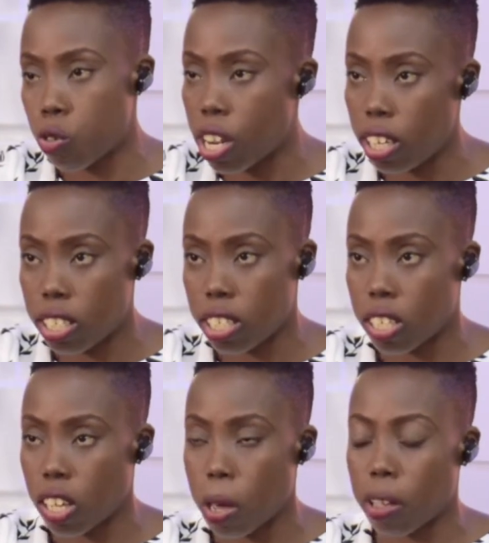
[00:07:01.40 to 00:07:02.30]

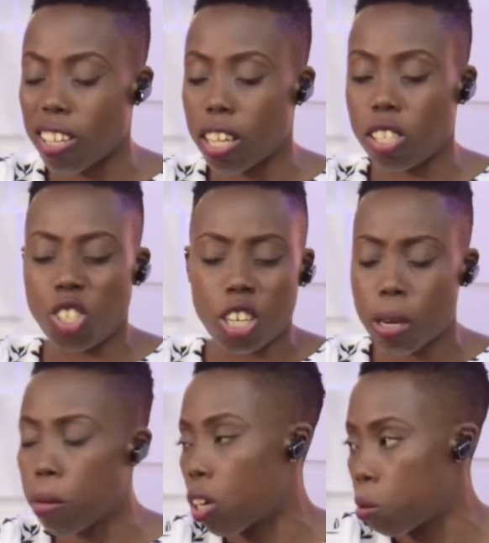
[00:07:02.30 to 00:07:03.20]
reality, the
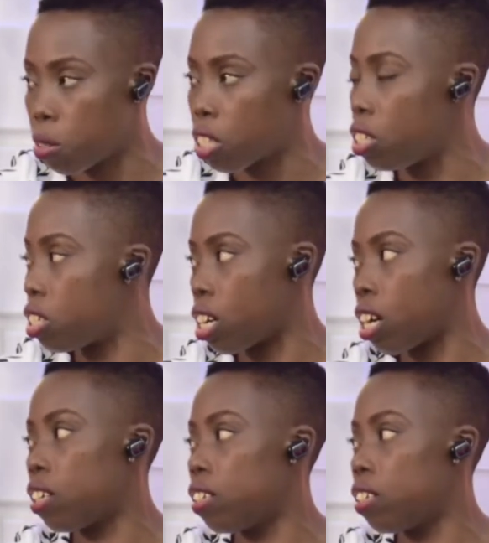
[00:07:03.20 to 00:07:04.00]
journey becomes easier.